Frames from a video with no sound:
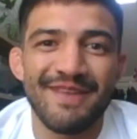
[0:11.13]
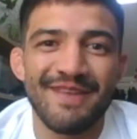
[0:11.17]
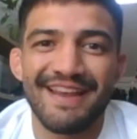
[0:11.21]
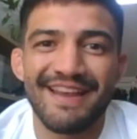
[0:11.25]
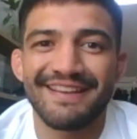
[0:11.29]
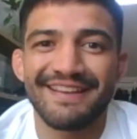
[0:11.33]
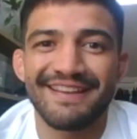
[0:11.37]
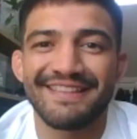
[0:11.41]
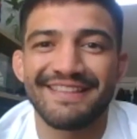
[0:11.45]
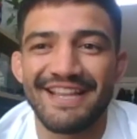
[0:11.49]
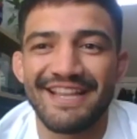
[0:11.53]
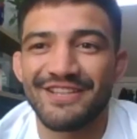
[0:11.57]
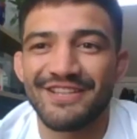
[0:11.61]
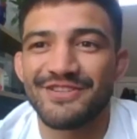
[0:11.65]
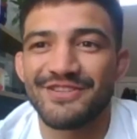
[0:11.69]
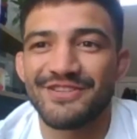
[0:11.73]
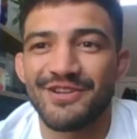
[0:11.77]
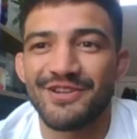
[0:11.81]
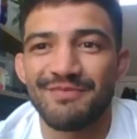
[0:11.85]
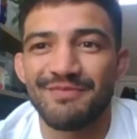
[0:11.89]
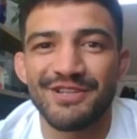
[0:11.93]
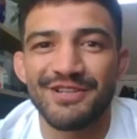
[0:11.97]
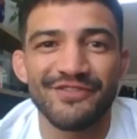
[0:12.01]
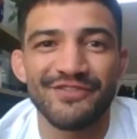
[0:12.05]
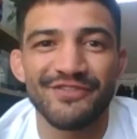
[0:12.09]
Thank you so much
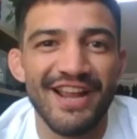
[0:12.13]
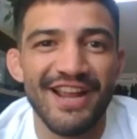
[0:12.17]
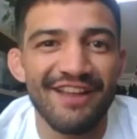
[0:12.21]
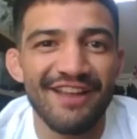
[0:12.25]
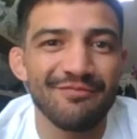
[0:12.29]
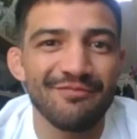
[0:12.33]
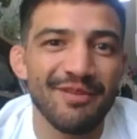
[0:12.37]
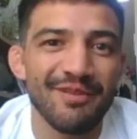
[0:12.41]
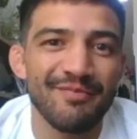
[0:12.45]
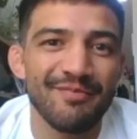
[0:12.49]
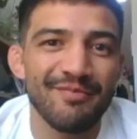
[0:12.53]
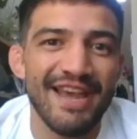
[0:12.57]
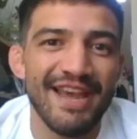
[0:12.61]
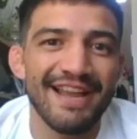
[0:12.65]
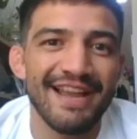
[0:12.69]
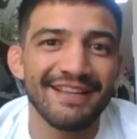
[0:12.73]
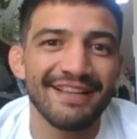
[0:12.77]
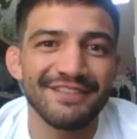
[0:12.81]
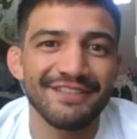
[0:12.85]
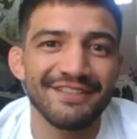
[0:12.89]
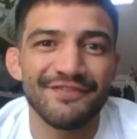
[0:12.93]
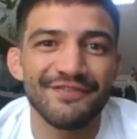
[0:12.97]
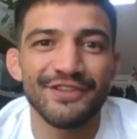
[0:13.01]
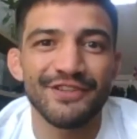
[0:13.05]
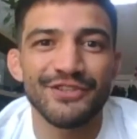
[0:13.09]
for having me back. It
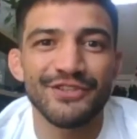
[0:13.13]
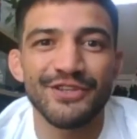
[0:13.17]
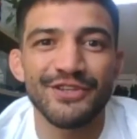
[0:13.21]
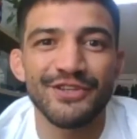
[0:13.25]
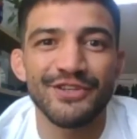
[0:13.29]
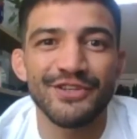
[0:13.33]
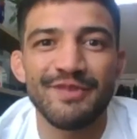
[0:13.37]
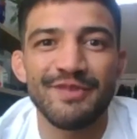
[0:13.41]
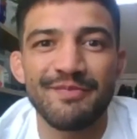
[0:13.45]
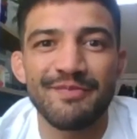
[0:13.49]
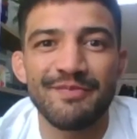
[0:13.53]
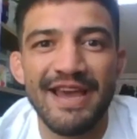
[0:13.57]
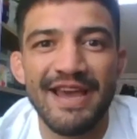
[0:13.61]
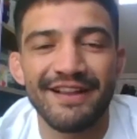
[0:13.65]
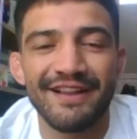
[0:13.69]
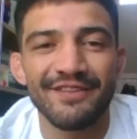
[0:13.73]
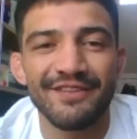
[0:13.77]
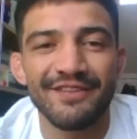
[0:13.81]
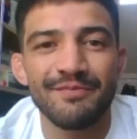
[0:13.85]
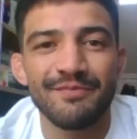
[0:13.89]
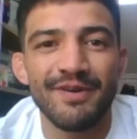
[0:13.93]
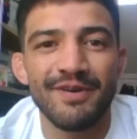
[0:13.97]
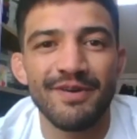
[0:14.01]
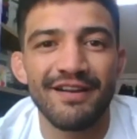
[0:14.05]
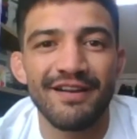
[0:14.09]
feels good to be back on the
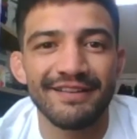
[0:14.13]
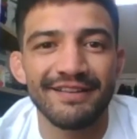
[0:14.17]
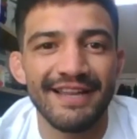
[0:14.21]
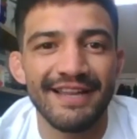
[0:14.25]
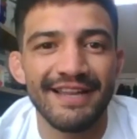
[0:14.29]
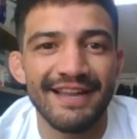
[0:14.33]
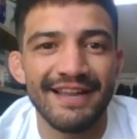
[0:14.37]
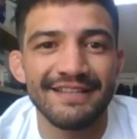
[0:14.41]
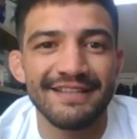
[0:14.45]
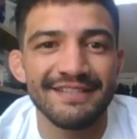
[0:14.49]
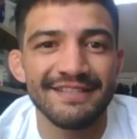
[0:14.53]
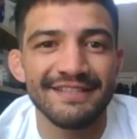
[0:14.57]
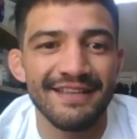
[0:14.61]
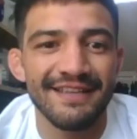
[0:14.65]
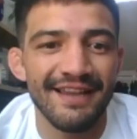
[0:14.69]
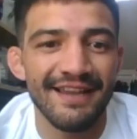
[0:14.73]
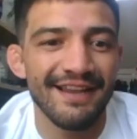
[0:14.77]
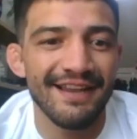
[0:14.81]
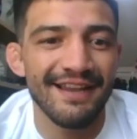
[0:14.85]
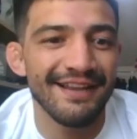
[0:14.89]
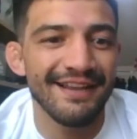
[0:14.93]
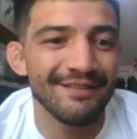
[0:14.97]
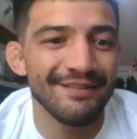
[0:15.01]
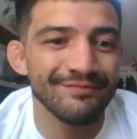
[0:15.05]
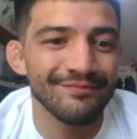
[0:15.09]
podcast.
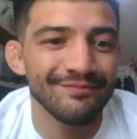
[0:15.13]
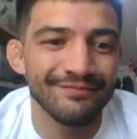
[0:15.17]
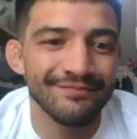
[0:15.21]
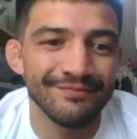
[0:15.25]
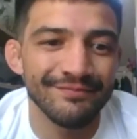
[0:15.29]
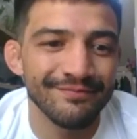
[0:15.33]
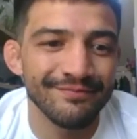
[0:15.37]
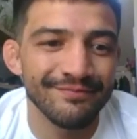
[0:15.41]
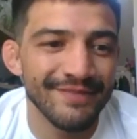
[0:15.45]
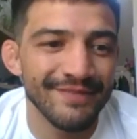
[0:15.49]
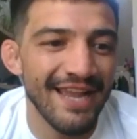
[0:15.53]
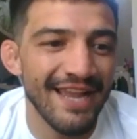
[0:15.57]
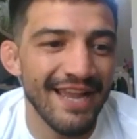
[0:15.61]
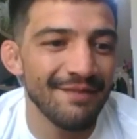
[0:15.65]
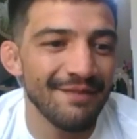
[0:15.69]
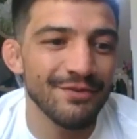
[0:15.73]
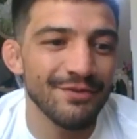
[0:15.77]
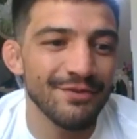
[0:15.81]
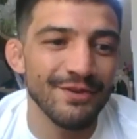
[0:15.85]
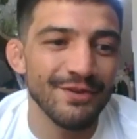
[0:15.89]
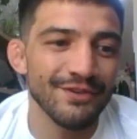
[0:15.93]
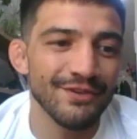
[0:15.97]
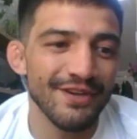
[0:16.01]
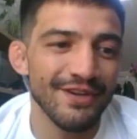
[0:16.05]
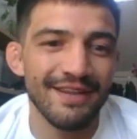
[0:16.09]
Yeah, I'm
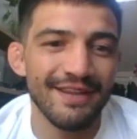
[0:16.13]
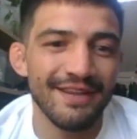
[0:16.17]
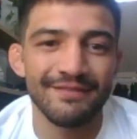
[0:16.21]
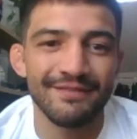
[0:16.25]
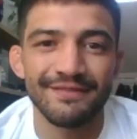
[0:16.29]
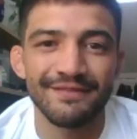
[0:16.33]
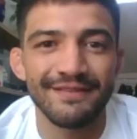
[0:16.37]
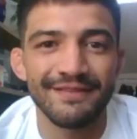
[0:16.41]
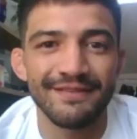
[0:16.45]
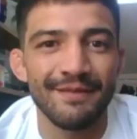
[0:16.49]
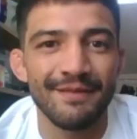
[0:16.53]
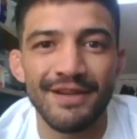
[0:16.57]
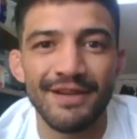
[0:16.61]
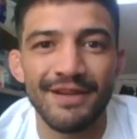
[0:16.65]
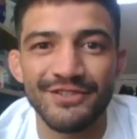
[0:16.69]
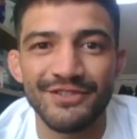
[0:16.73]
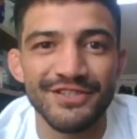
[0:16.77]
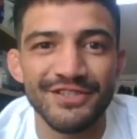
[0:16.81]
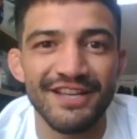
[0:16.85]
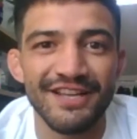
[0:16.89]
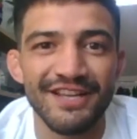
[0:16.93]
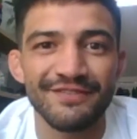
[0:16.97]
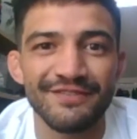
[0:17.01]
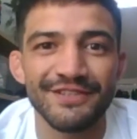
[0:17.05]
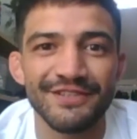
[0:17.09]
doing great. How about
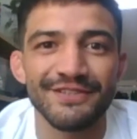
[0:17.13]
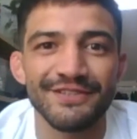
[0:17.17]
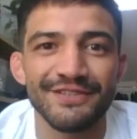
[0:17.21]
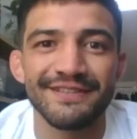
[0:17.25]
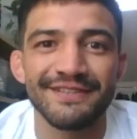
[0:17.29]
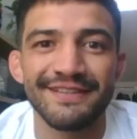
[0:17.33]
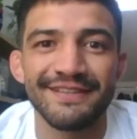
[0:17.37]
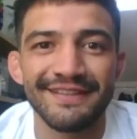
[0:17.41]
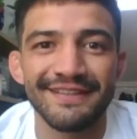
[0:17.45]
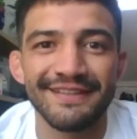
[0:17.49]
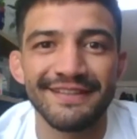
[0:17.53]
yourself, dude?